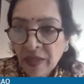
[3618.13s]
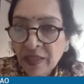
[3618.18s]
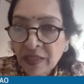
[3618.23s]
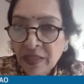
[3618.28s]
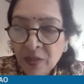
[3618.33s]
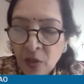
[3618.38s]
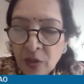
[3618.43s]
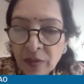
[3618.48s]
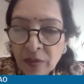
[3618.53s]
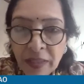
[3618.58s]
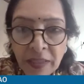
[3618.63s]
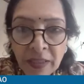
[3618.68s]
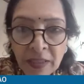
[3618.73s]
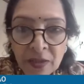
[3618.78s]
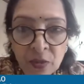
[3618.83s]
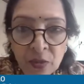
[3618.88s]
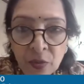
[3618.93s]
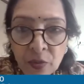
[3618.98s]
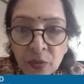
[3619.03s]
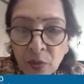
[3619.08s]
is not that
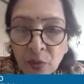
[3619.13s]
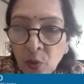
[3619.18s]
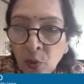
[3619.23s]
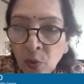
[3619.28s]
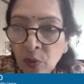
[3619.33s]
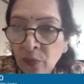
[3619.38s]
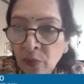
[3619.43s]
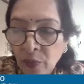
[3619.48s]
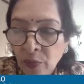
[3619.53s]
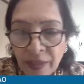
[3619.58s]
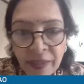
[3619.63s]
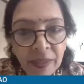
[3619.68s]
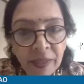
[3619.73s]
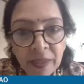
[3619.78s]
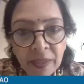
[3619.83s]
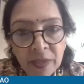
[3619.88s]
it's going to go away.